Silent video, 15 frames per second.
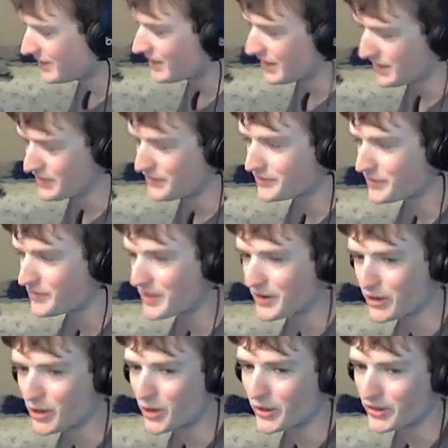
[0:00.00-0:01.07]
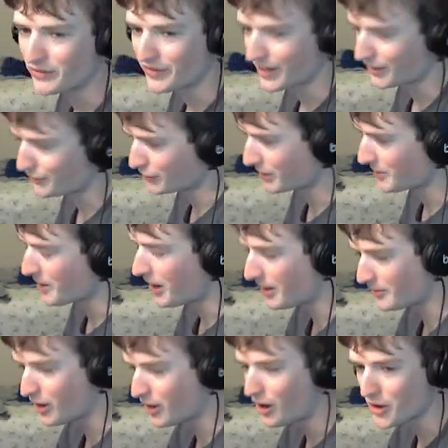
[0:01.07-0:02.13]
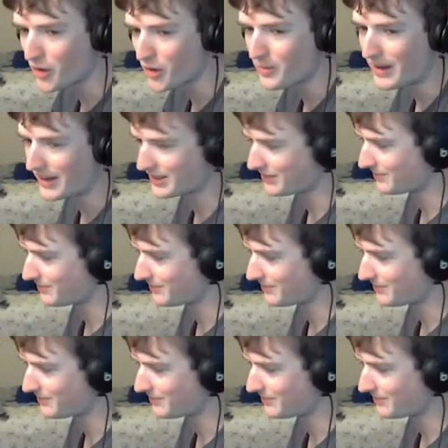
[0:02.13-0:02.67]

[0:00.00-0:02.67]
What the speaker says: And then from there, you go into final form. I'll go back and